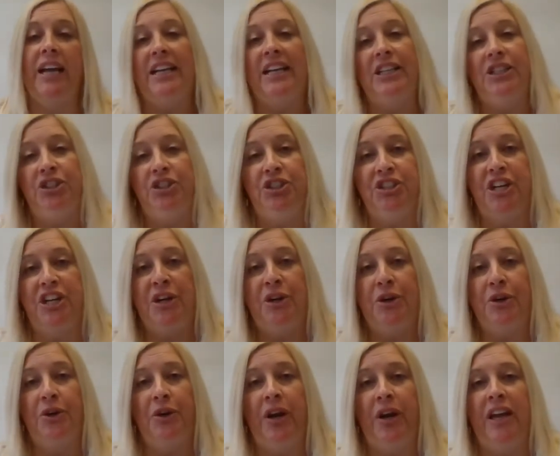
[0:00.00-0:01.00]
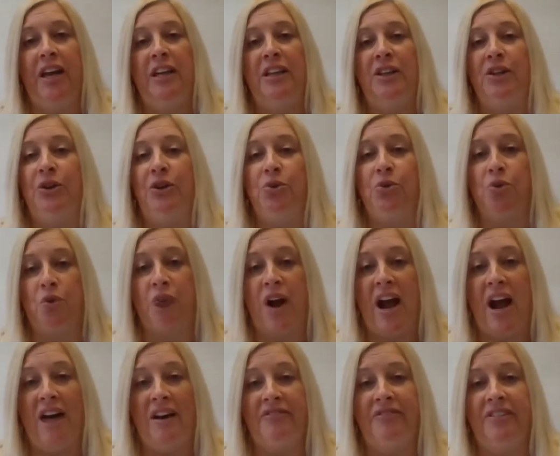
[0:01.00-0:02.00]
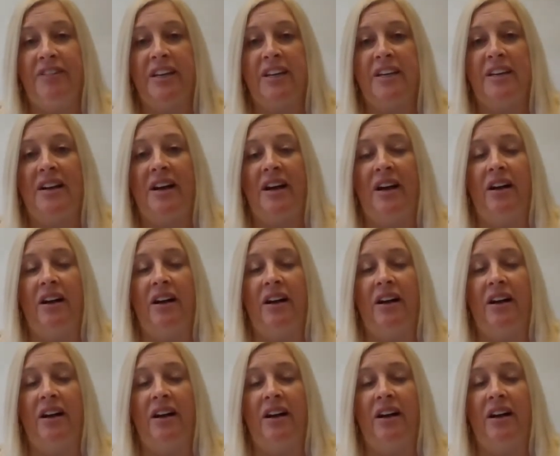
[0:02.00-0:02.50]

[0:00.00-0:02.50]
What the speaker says: I can share a little graphic